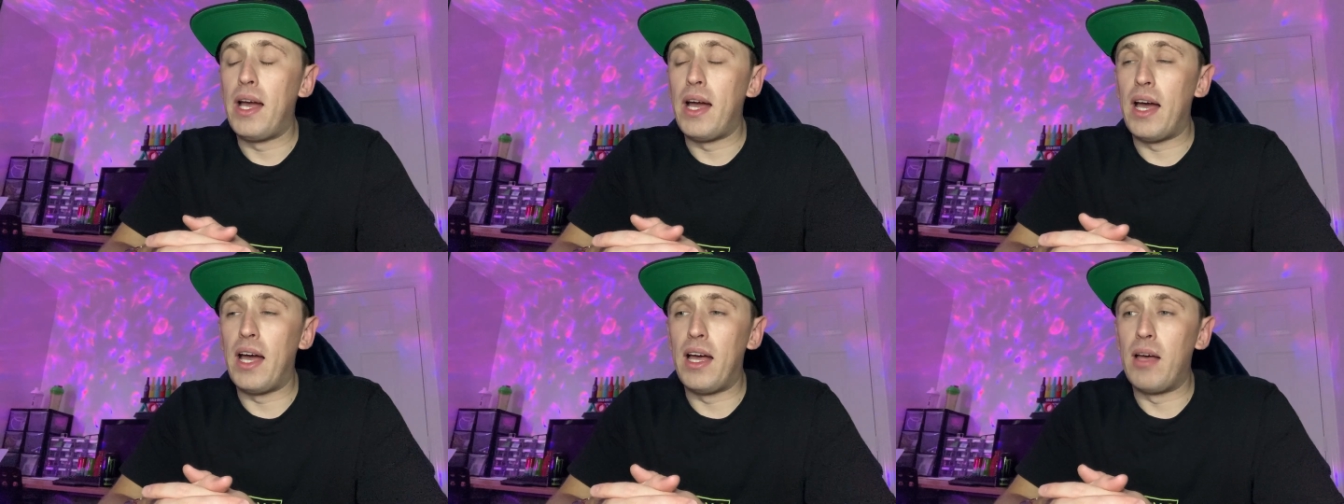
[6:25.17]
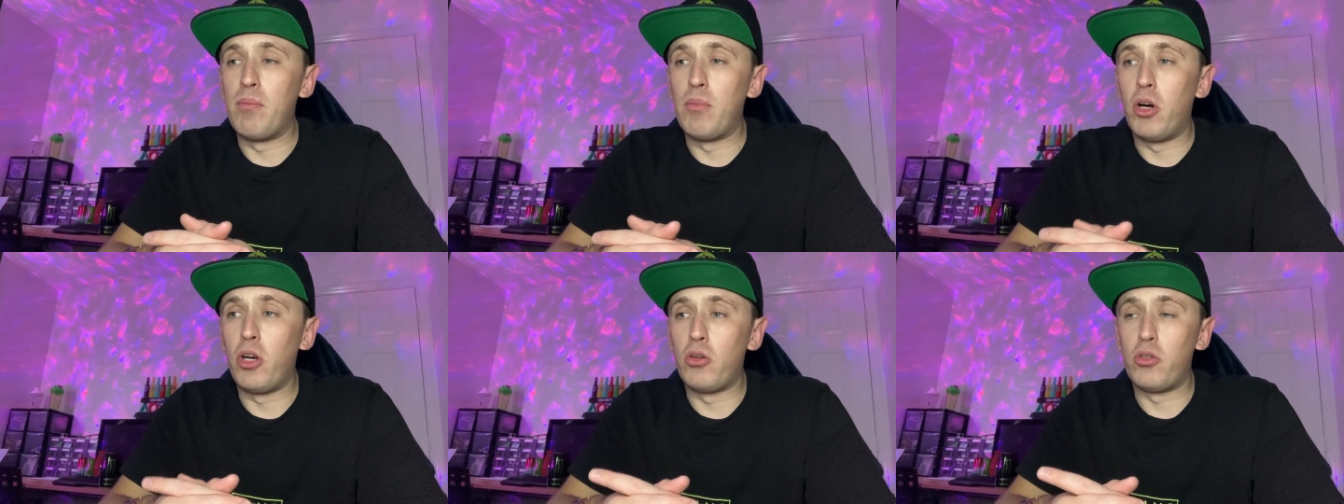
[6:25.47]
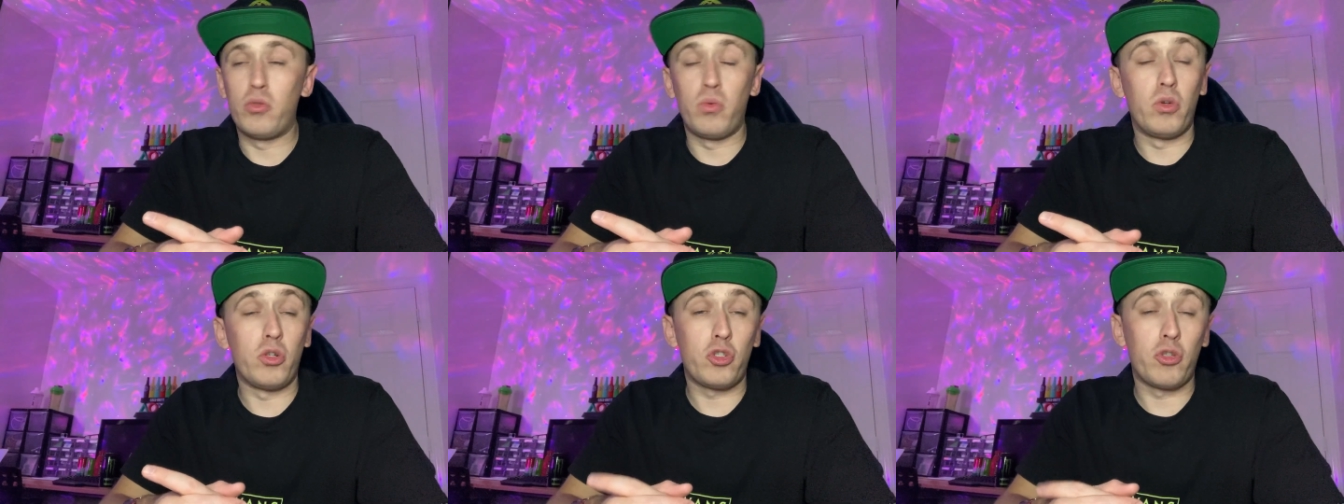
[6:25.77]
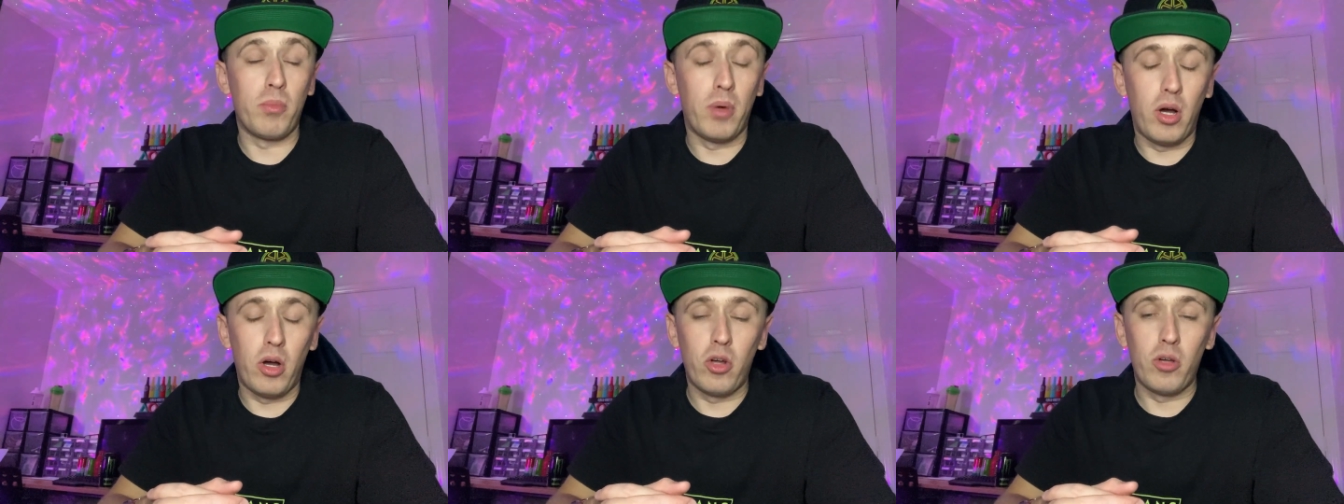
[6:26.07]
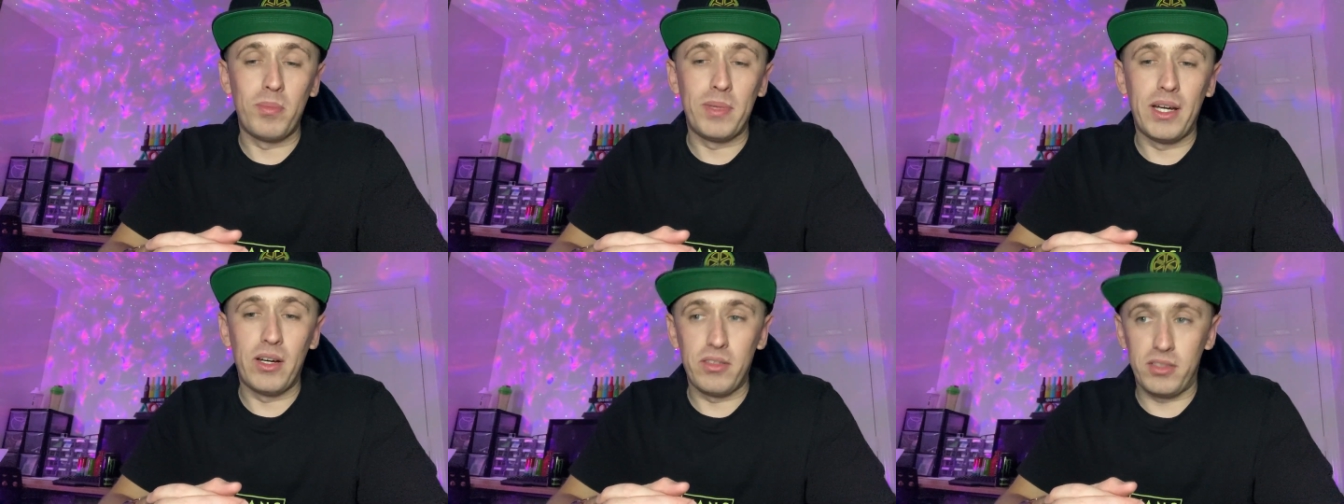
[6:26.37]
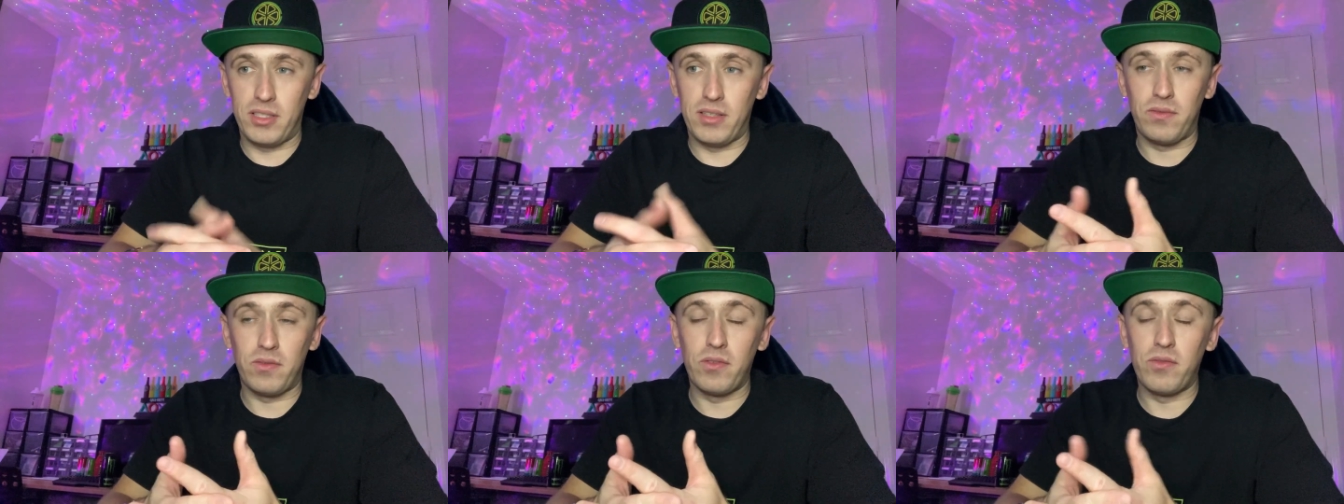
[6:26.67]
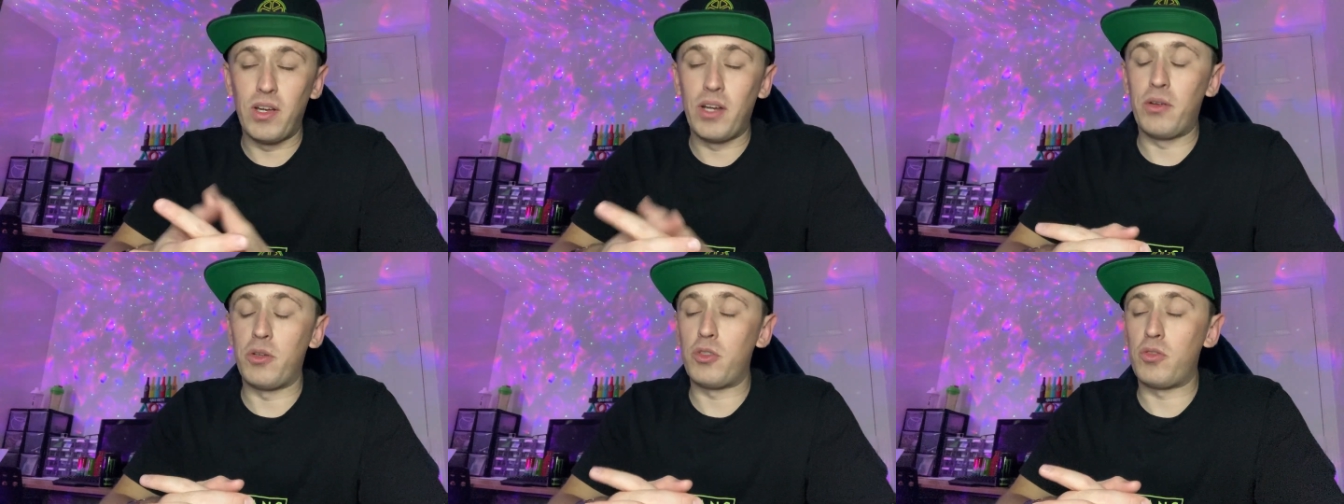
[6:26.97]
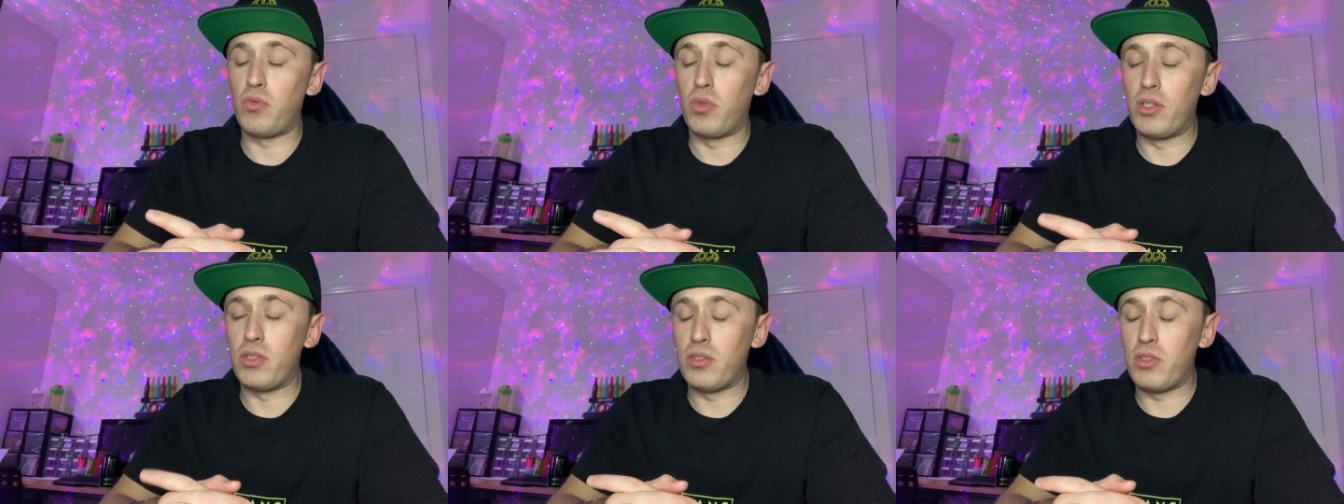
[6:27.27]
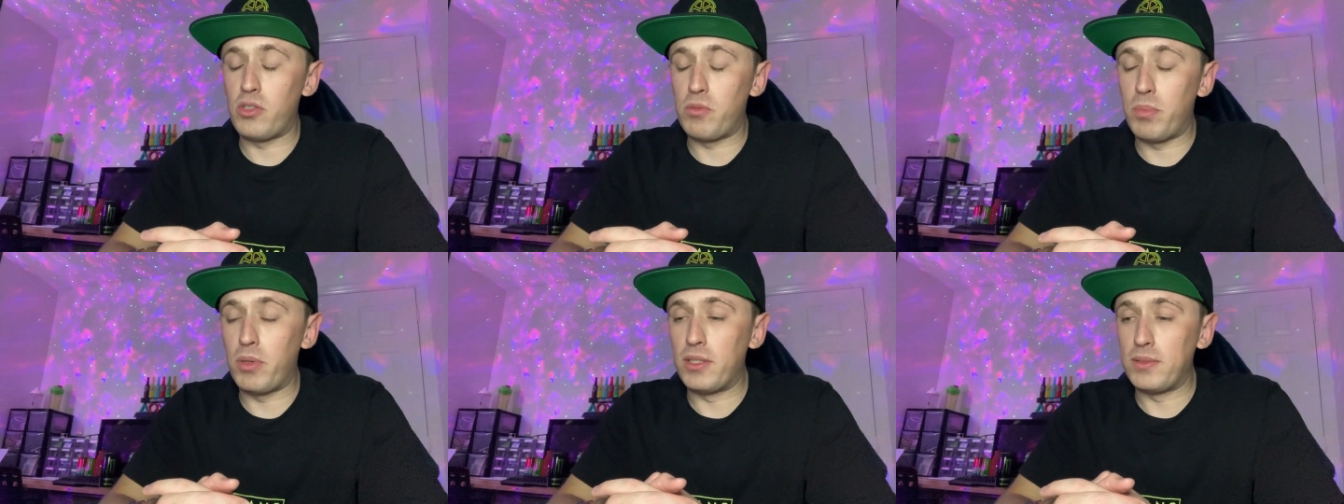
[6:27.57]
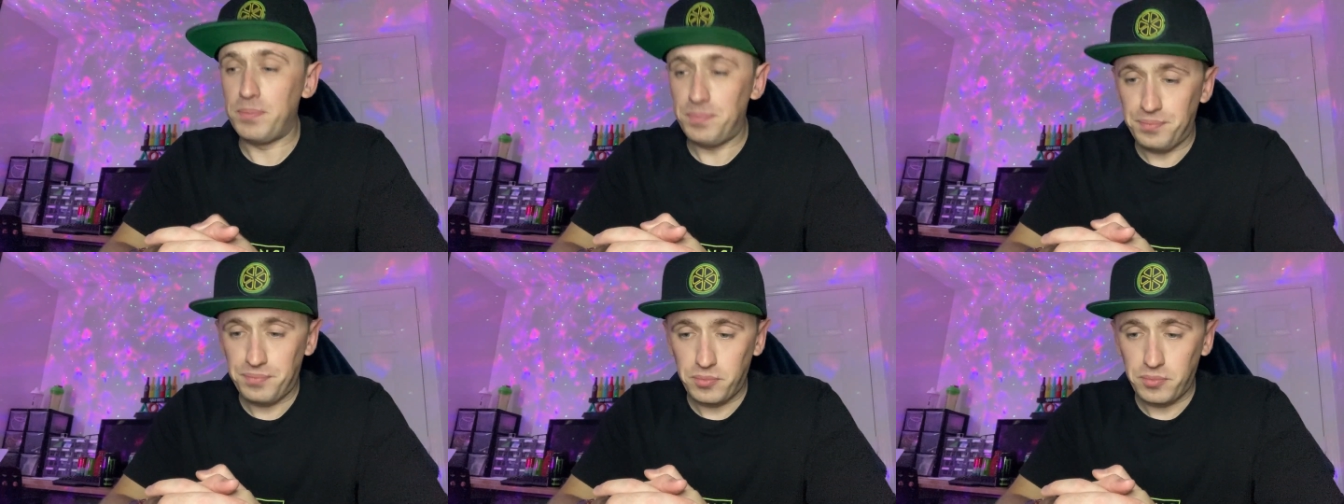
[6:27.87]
Um, I always watch them at home now, except for various reasons, but